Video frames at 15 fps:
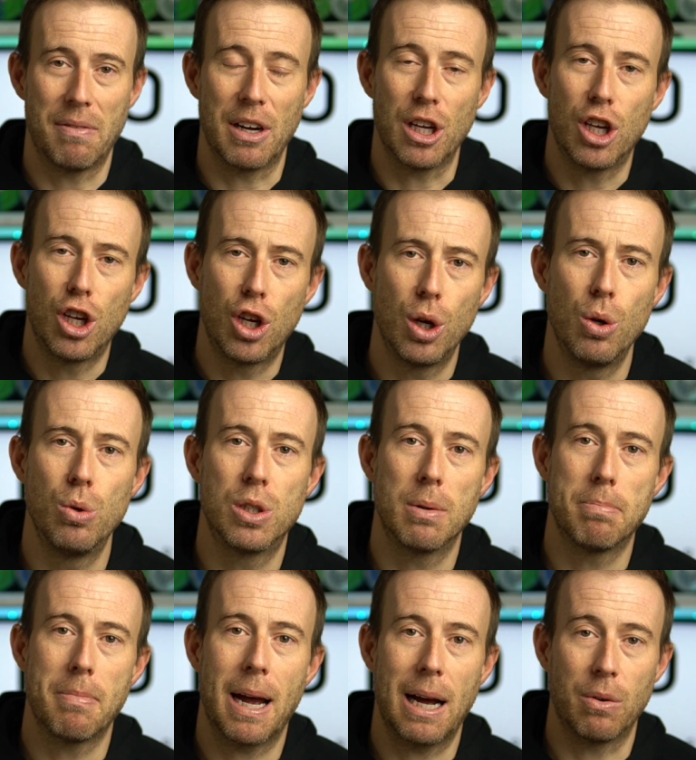a huge
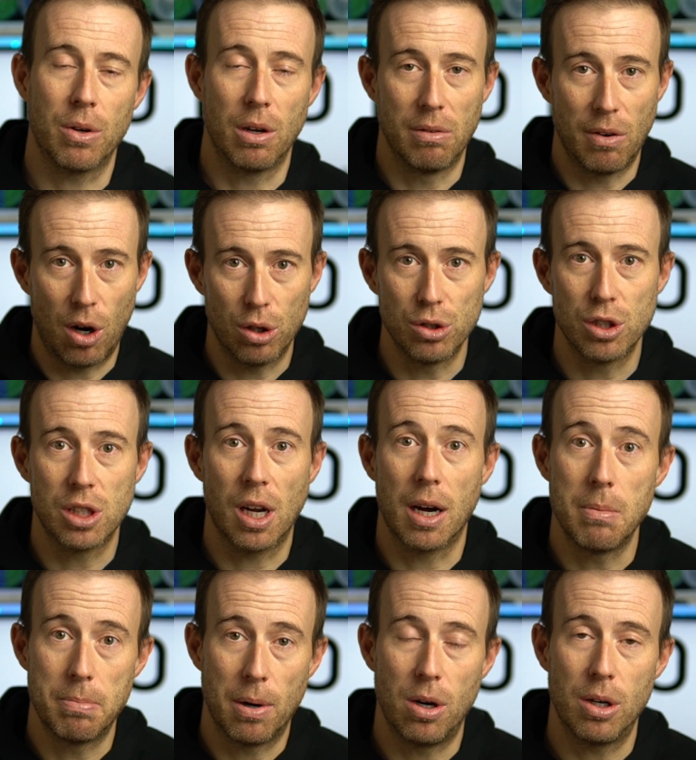amount of
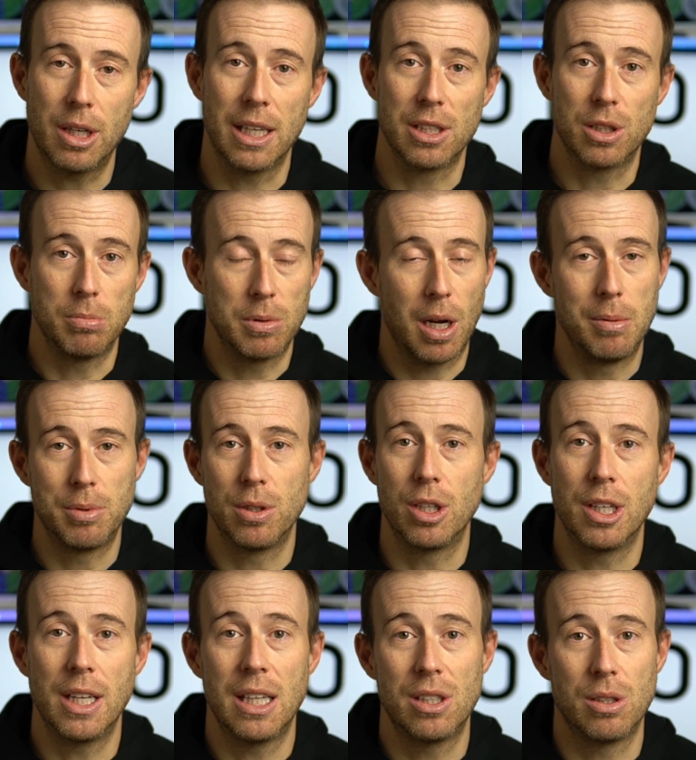on-site parking, sometimes
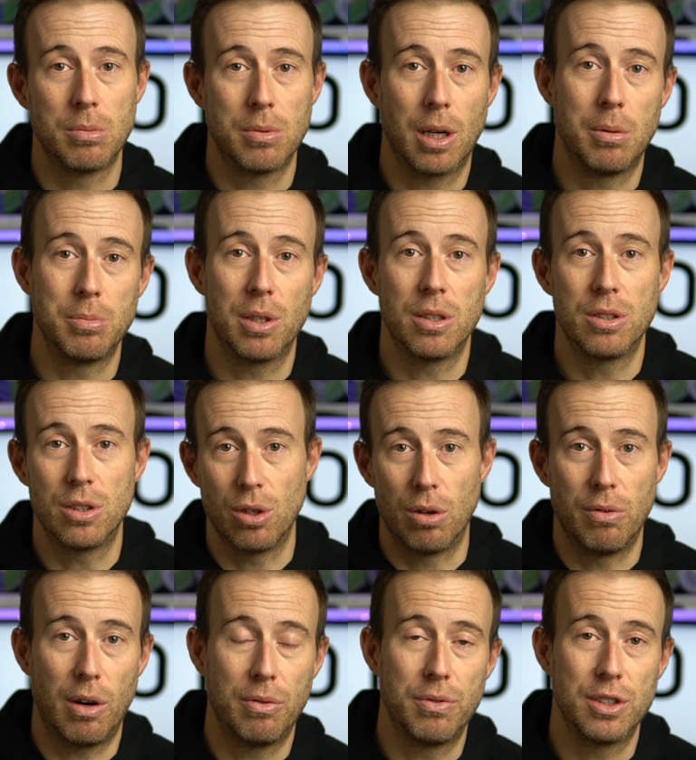underneath, sometimes sort
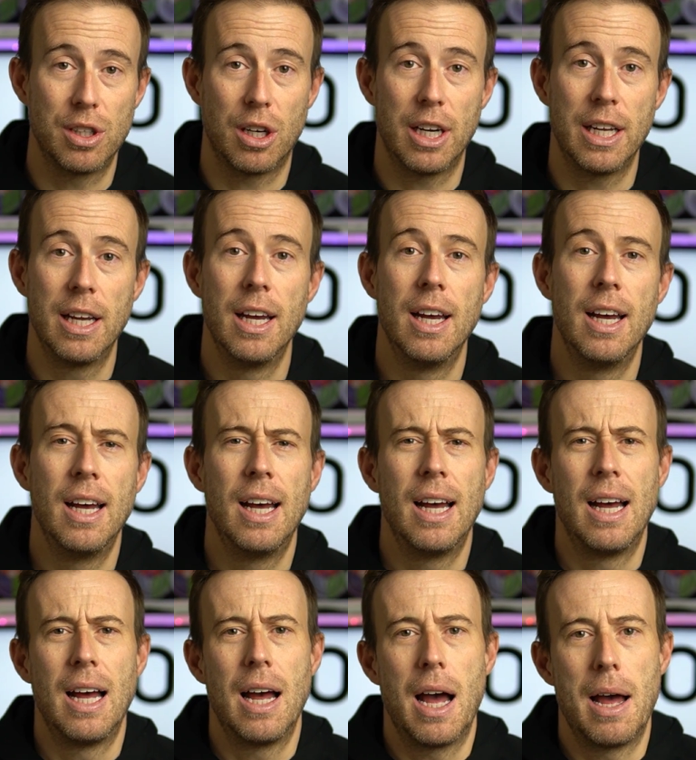of off-site.
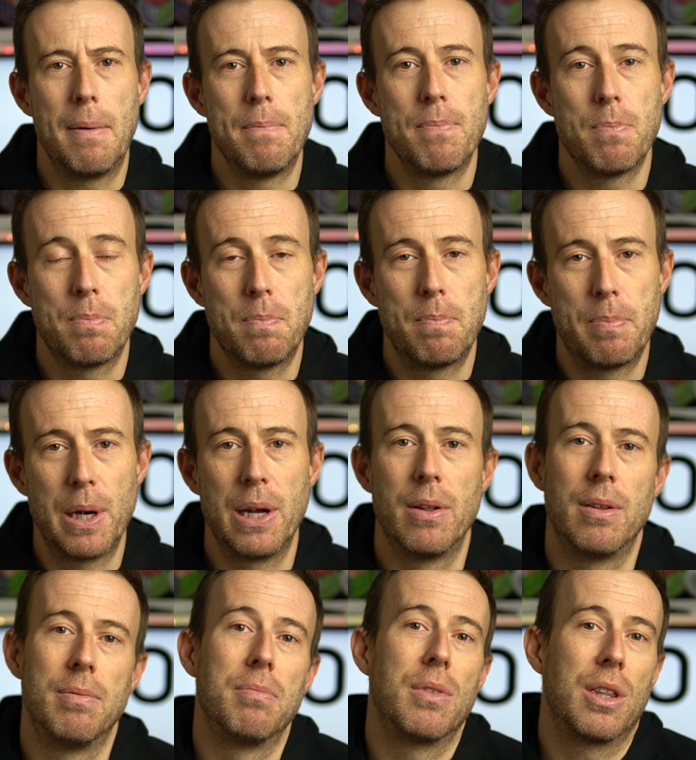But
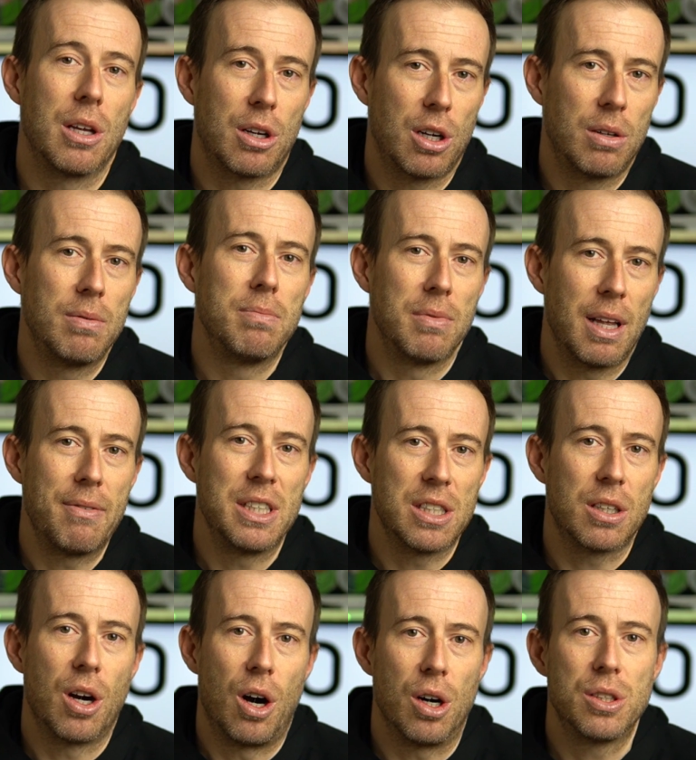there is a
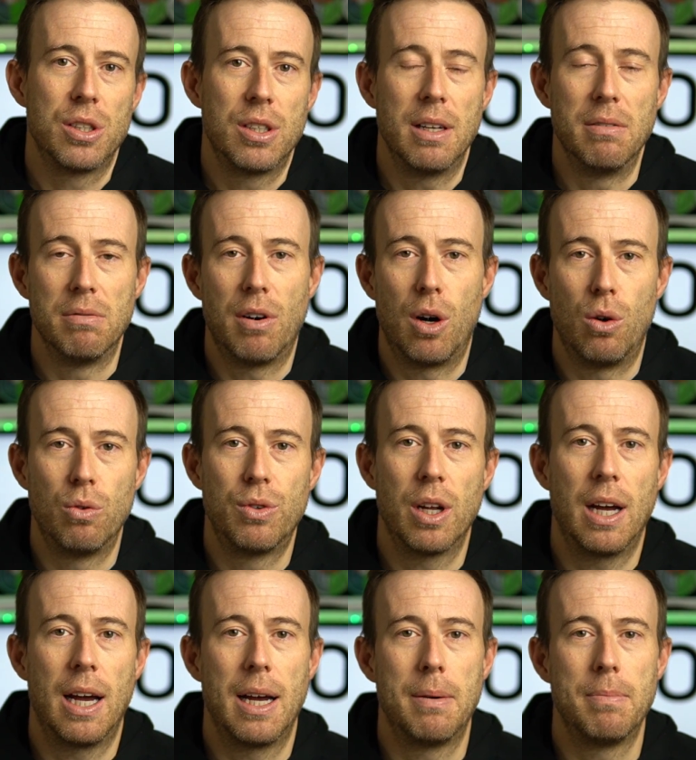cost involved,
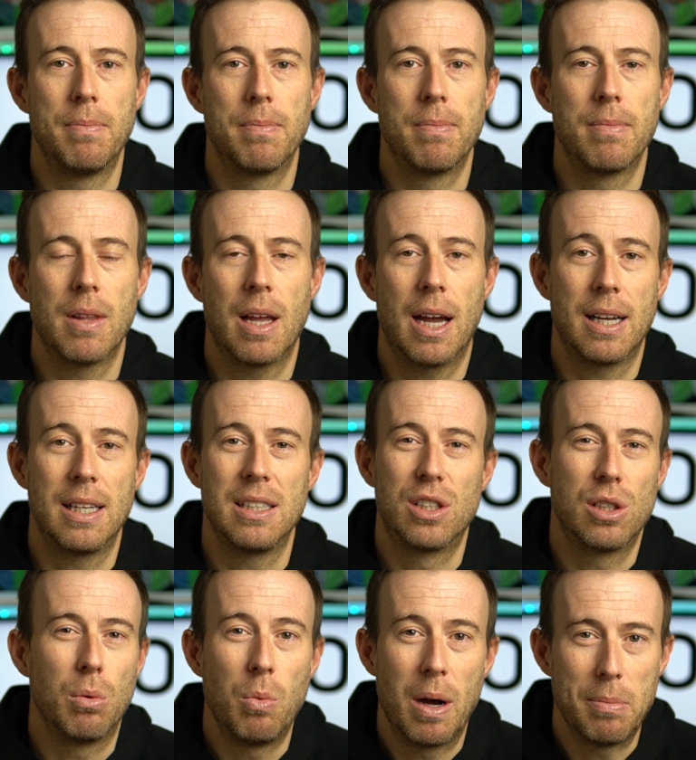and it's
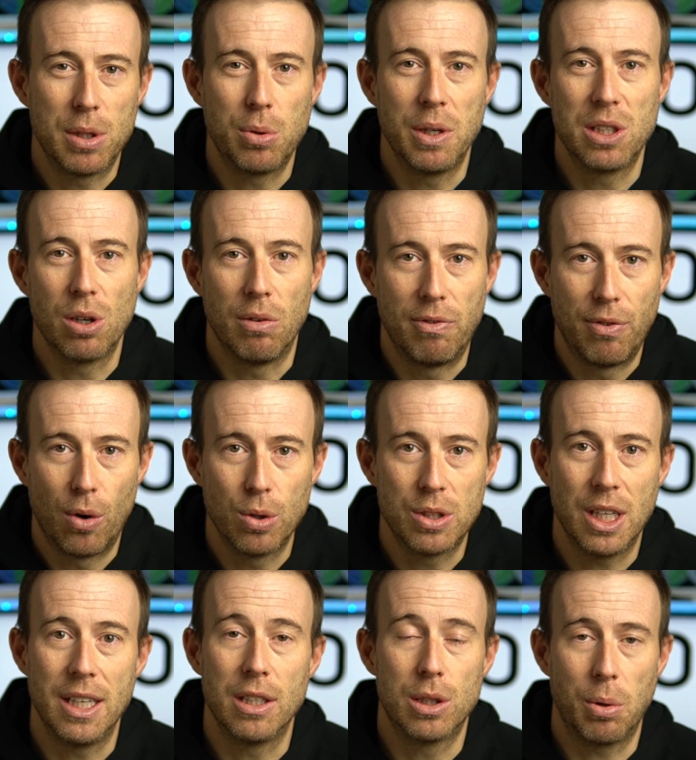somewhere between sort of £14 and